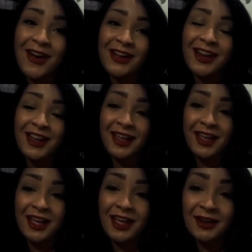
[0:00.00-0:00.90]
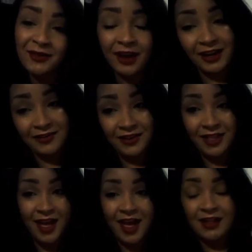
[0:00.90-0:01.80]
on hand, ready for
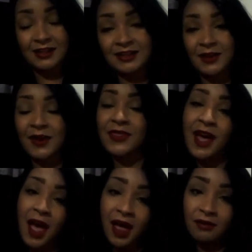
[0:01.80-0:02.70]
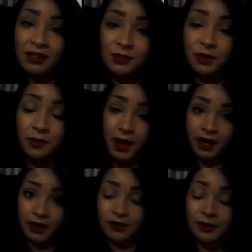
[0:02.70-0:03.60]
that. So I thought I was
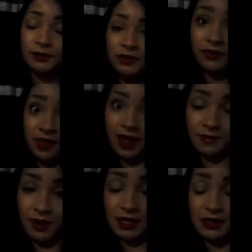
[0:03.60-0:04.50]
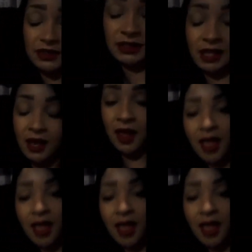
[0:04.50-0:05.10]
prepared for that much.